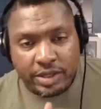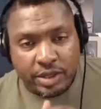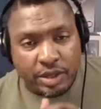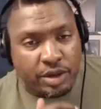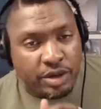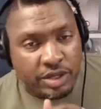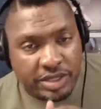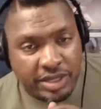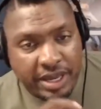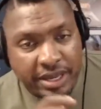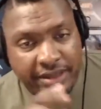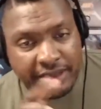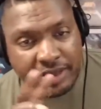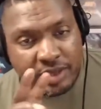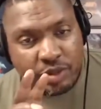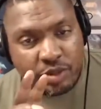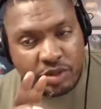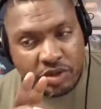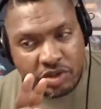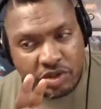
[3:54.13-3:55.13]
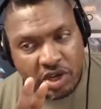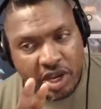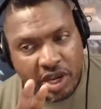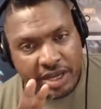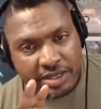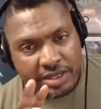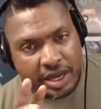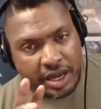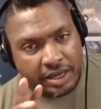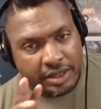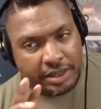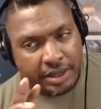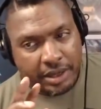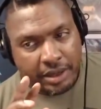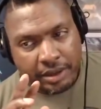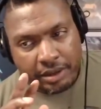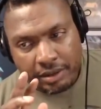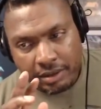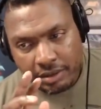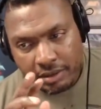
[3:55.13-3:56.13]
So you're saying this was Jay's
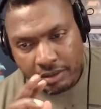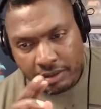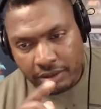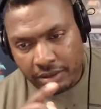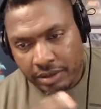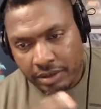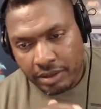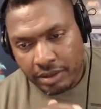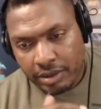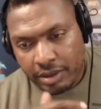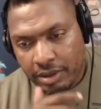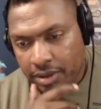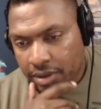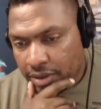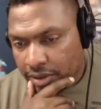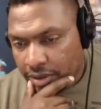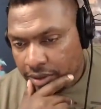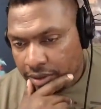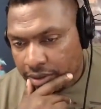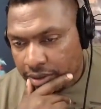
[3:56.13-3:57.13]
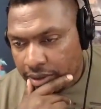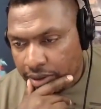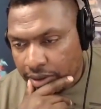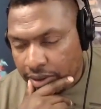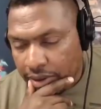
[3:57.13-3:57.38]
idea? Yes.